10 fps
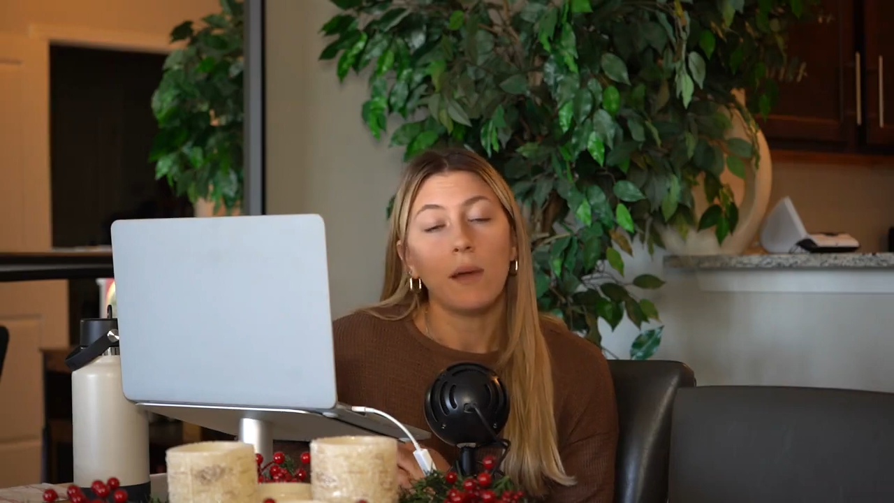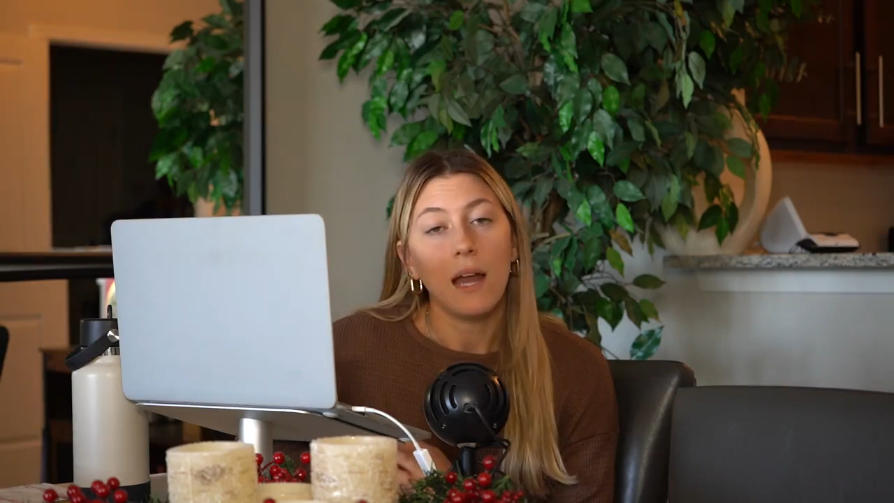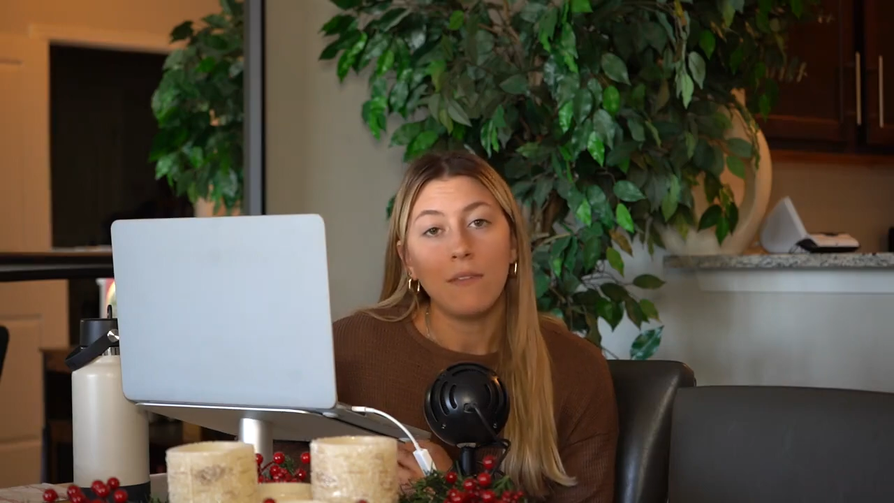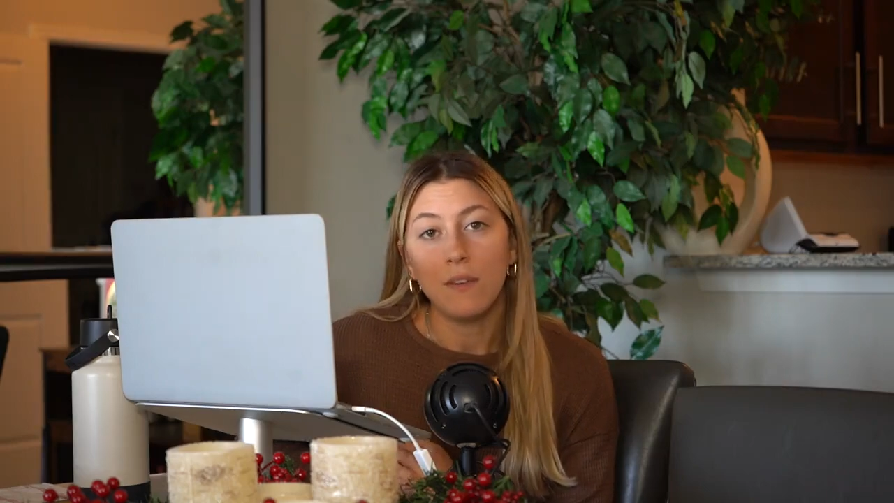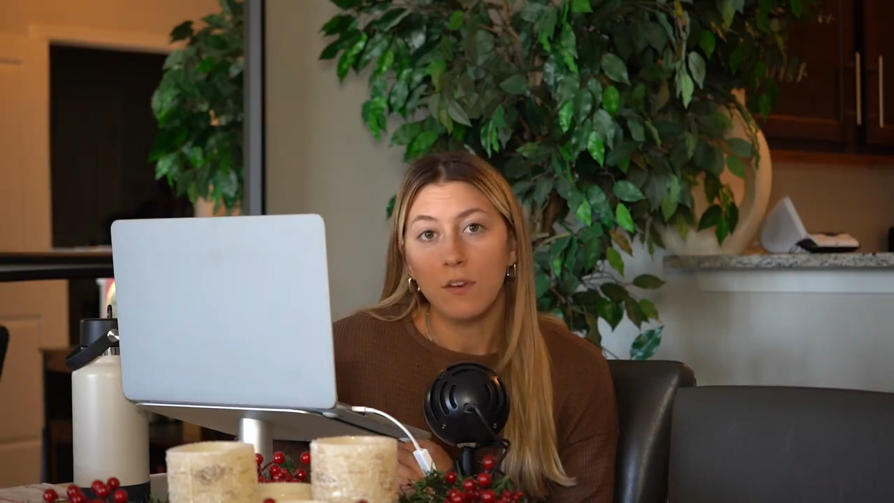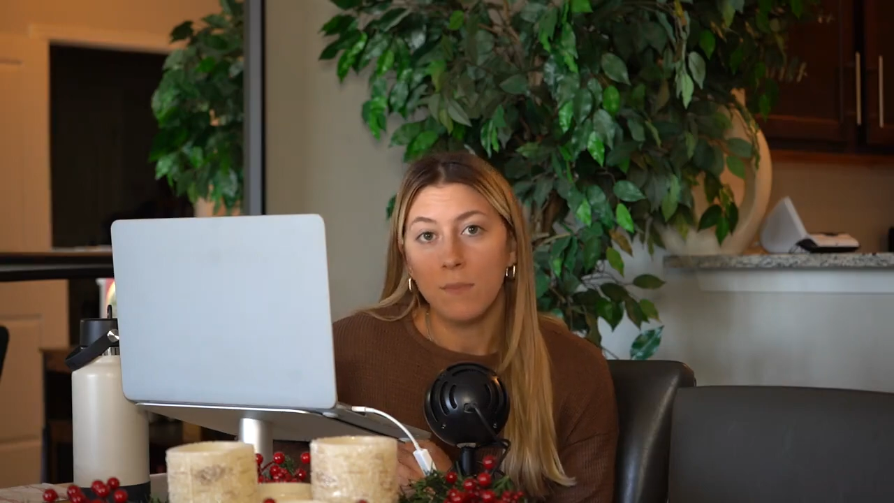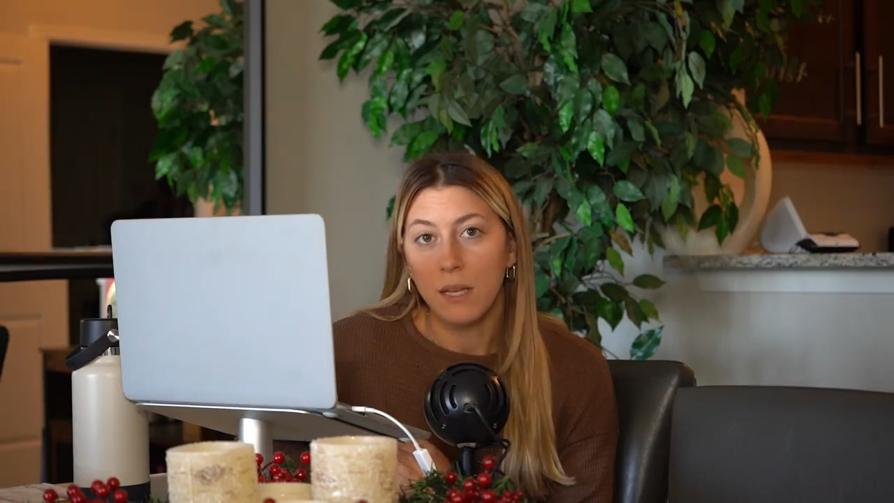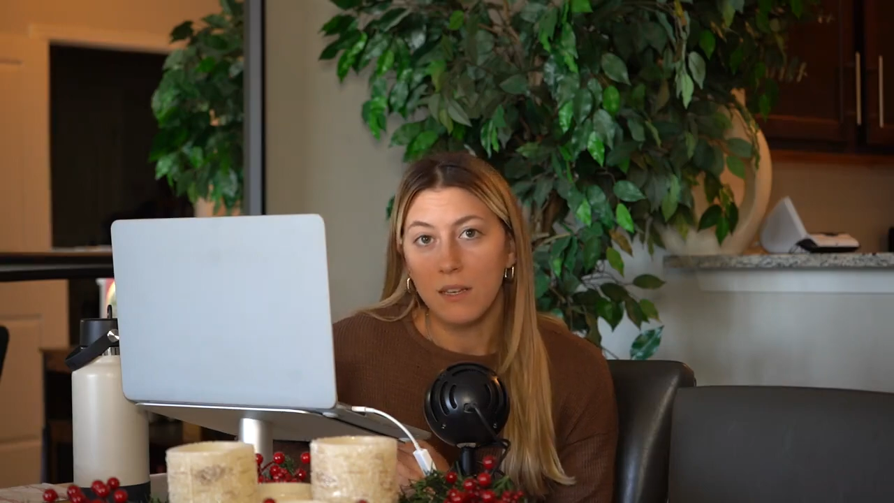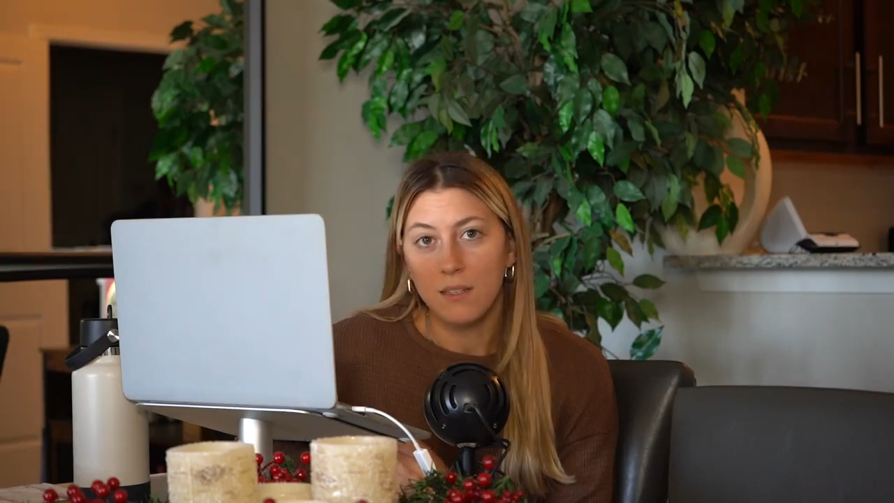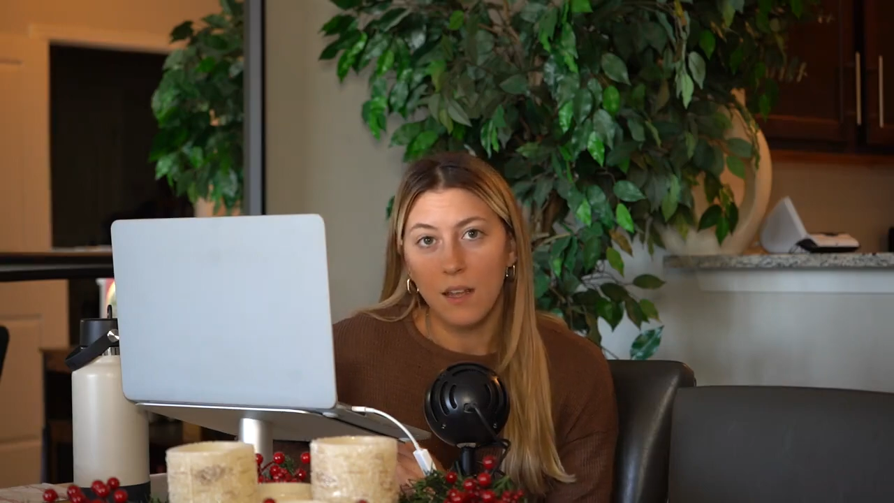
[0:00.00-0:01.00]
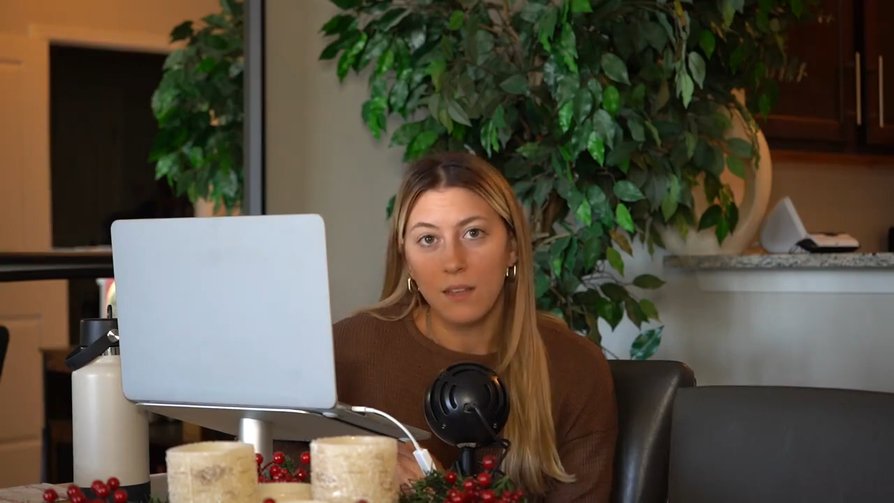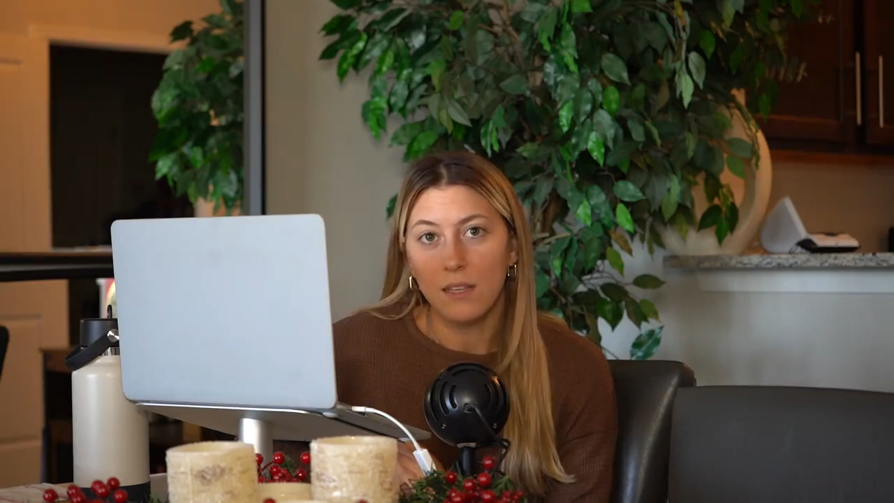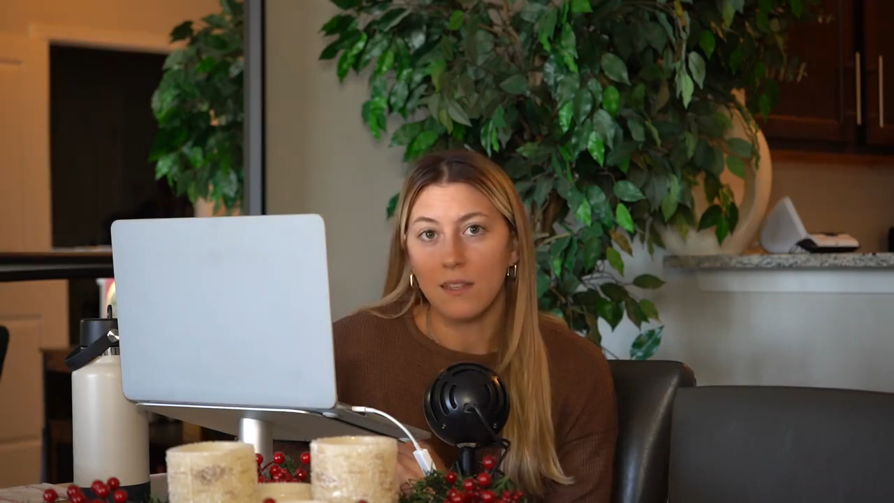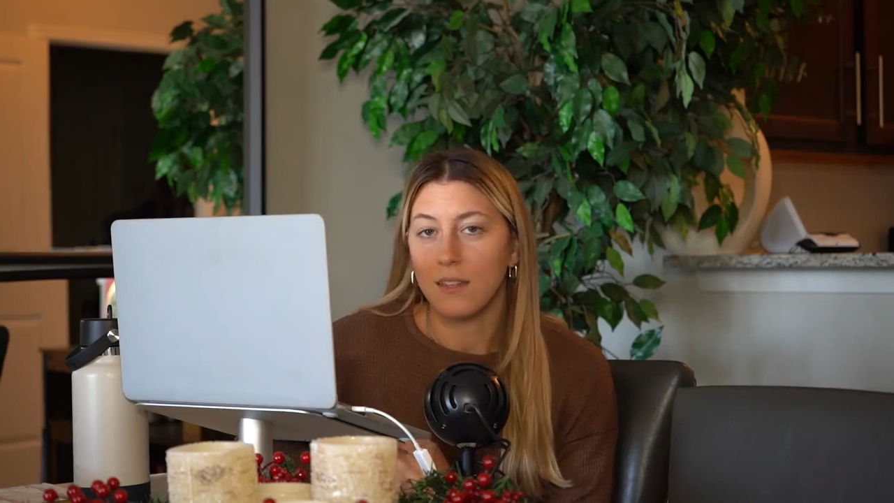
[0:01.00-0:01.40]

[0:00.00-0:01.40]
might have different opinions on this.